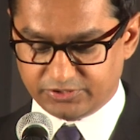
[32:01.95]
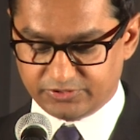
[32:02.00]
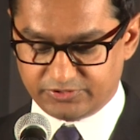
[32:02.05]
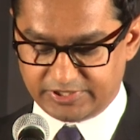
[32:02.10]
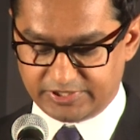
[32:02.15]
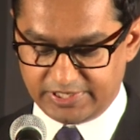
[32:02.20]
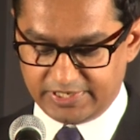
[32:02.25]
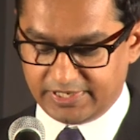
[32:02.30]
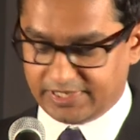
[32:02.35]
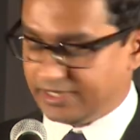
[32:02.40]
you
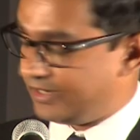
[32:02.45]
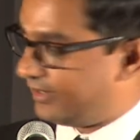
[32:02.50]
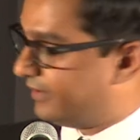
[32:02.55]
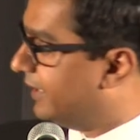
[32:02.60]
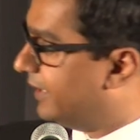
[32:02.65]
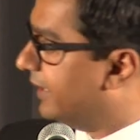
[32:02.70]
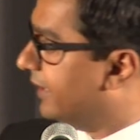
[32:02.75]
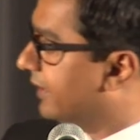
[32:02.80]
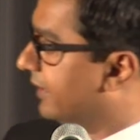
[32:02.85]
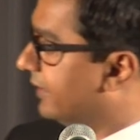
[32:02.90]
see
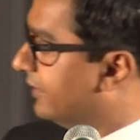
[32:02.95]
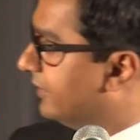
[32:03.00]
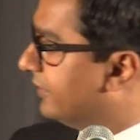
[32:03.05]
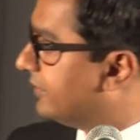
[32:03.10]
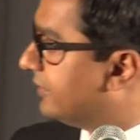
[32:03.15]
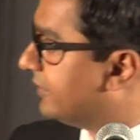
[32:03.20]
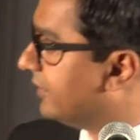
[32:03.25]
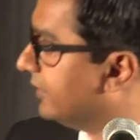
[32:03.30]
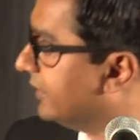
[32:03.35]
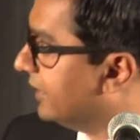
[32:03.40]
here
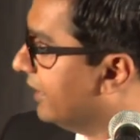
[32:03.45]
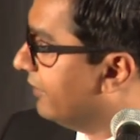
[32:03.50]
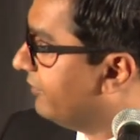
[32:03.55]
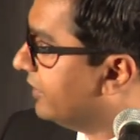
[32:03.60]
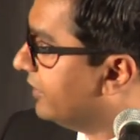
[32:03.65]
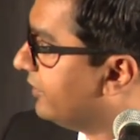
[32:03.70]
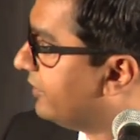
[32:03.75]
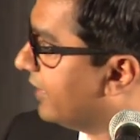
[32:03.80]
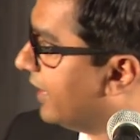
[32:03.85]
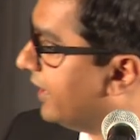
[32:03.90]
is on the
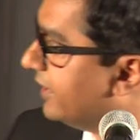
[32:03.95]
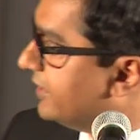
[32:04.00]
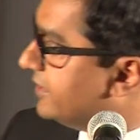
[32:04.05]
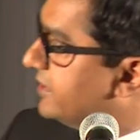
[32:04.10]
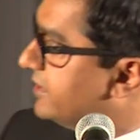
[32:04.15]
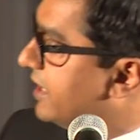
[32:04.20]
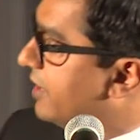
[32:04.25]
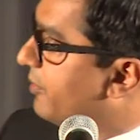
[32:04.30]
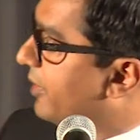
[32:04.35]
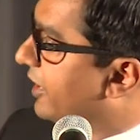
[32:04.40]
left-hand side a
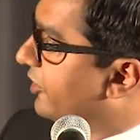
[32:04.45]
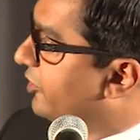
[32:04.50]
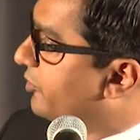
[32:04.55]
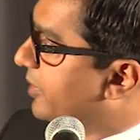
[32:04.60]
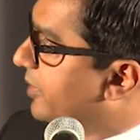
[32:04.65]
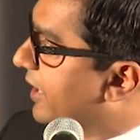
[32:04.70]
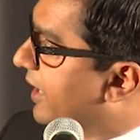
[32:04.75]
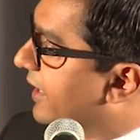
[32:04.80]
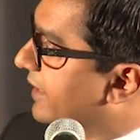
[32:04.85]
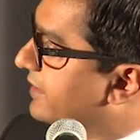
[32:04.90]
GM
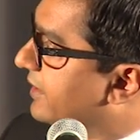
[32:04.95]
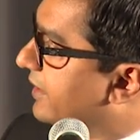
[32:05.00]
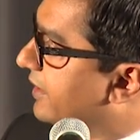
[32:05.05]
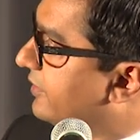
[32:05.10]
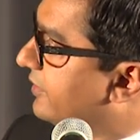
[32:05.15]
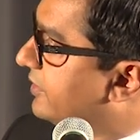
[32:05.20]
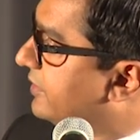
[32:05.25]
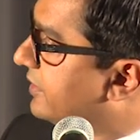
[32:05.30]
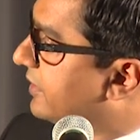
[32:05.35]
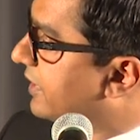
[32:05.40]
LSPI
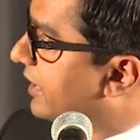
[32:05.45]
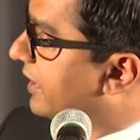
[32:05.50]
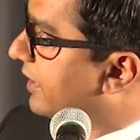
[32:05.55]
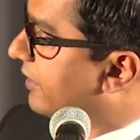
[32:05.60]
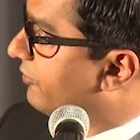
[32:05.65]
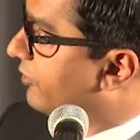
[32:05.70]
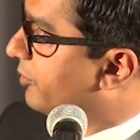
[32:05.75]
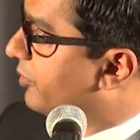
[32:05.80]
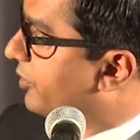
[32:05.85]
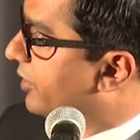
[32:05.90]
test.
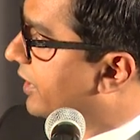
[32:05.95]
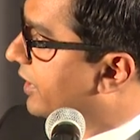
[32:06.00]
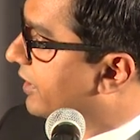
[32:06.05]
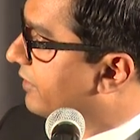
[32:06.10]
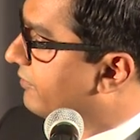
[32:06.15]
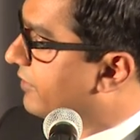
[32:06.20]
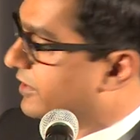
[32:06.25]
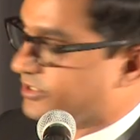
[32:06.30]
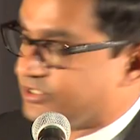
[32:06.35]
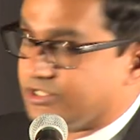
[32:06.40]
If you put a
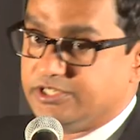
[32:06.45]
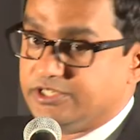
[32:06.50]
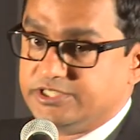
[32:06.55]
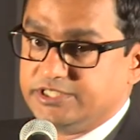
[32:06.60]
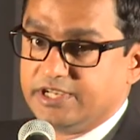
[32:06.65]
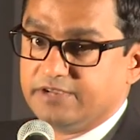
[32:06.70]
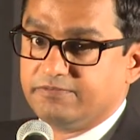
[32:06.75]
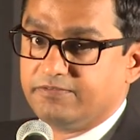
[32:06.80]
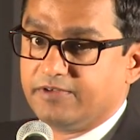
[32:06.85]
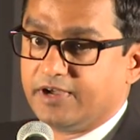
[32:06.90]
conventional
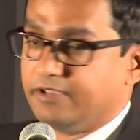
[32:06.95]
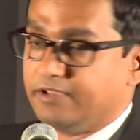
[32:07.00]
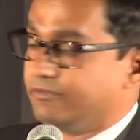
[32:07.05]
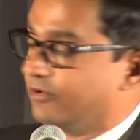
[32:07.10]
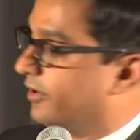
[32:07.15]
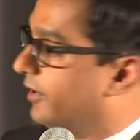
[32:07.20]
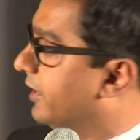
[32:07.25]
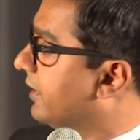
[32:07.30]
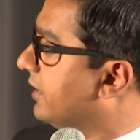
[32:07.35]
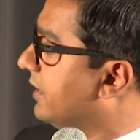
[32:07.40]
GF-5
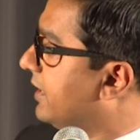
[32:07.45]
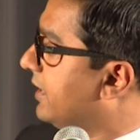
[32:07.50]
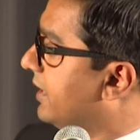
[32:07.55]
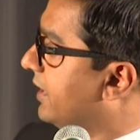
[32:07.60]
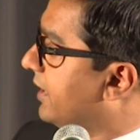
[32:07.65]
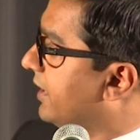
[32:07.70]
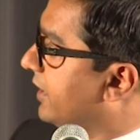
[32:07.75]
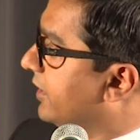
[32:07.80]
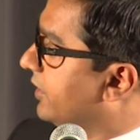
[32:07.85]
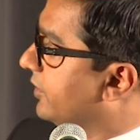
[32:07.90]
oil,
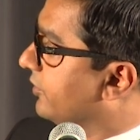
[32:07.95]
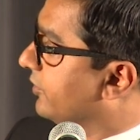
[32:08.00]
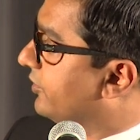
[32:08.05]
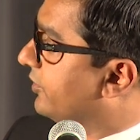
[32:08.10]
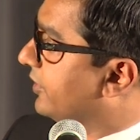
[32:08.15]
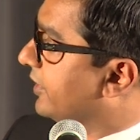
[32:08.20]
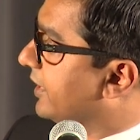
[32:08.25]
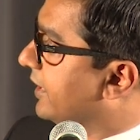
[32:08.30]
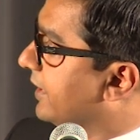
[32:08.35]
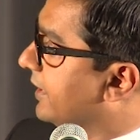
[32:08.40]
you
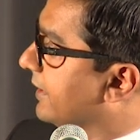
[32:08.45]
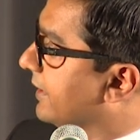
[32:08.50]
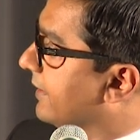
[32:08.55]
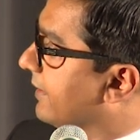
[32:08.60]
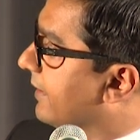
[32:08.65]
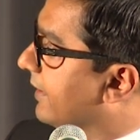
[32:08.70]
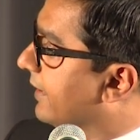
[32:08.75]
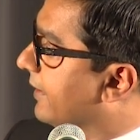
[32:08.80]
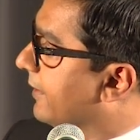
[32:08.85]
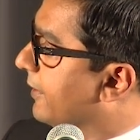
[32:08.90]
see
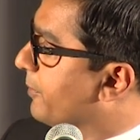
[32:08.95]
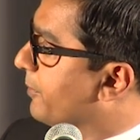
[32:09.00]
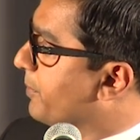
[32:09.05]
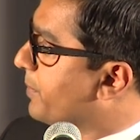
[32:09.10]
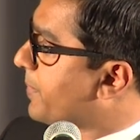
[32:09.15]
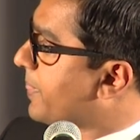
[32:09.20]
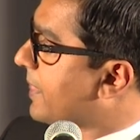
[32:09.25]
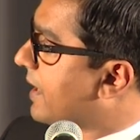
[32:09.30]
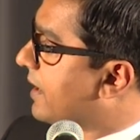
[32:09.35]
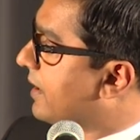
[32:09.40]

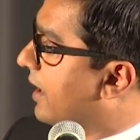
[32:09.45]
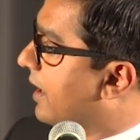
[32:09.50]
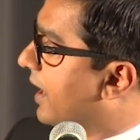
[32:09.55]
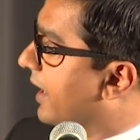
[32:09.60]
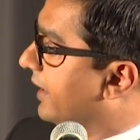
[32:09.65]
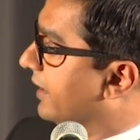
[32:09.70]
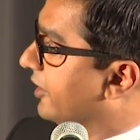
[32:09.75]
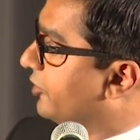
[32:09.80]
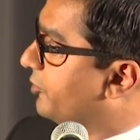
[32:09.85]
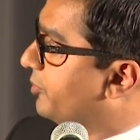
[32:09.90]

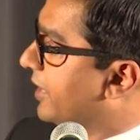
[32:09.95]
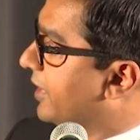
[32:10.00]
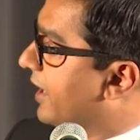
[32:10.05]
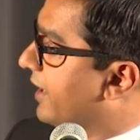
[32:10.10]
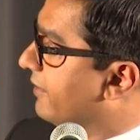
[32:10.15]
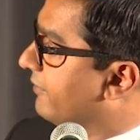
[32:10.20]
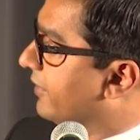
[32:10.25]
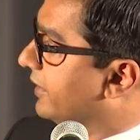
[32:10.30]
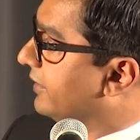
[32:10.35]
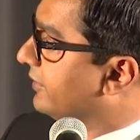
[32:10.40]
high
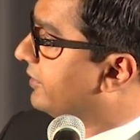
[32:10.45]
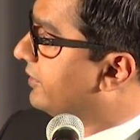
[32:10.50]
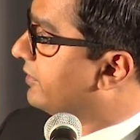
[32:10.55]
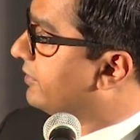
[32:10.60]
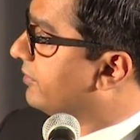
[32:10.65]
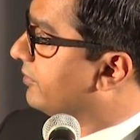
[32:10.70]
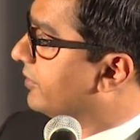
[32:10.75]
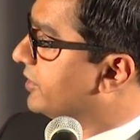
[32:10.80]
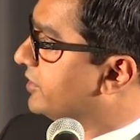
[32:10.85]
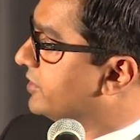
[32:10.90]
LSPI
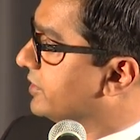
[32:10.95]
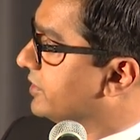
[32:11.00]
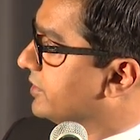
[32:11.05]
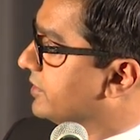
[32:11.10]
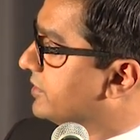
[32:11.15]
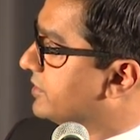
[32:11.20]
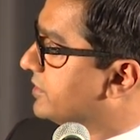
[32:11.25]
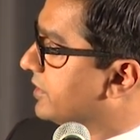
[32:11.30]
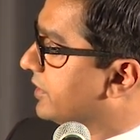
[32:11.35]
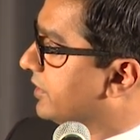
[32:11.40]
events, which
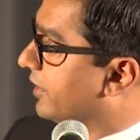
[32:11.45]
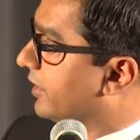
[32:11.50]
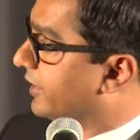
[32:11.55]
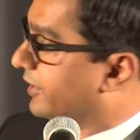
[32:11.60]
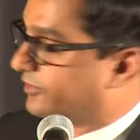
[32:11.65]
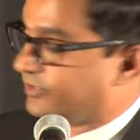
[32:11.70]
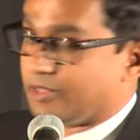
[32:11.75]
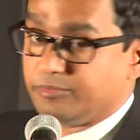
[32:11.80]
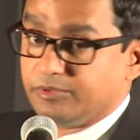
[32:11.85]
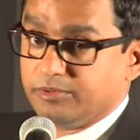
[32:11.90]
is not
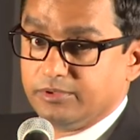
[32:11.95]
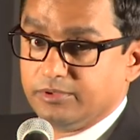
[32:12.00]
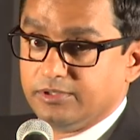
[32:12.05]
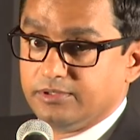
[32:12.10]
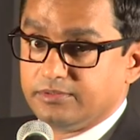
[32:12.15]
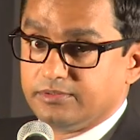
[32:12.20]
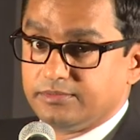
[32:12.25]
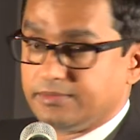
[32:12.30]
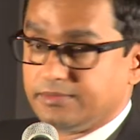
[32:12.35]
acceptable.